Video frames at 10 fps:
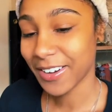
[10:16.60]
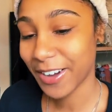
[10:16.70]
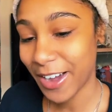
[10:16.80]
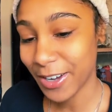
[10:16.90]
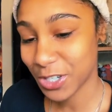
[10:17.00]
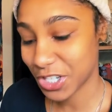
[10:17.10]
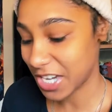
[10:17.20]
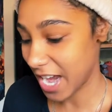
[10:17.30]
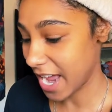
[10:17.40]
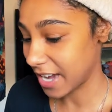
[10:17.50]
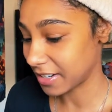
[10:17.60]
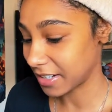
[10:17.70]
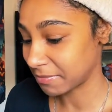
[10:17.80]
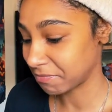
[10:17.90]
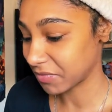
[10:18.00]
Oh, shit.
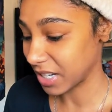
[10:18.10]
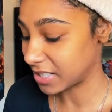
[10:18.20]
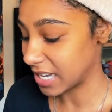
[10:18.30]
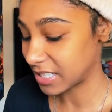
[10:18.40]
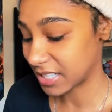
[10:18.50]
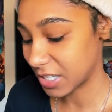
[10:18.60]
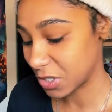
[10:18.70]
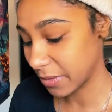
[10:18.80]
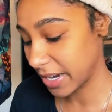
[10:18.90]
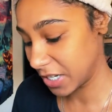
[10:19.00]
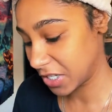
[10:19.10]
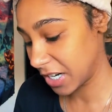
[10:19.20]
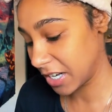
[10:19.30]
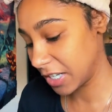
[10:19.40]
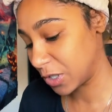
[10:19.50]
Assess the
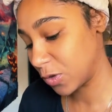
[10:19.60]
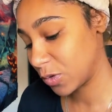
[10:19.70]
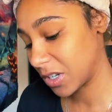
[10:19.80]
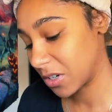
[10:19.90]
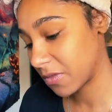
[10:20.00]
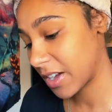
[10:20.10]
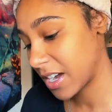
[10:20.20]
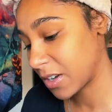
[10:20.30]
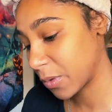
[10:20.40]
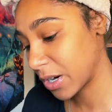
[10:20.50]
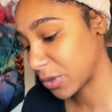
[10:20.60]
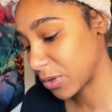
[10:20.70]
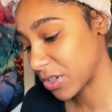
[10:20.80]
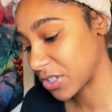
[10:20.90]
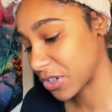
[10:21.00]
situation. Attune to the divine and work
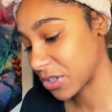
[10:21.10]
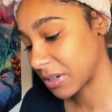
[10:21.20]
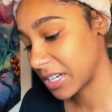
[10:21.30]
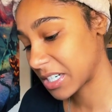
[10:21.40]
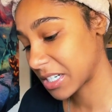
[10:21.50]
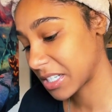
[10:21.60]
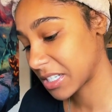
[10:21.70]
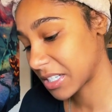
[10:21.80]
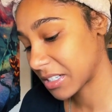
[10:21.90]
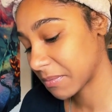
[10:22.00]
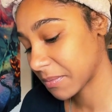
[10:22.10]
through your situations.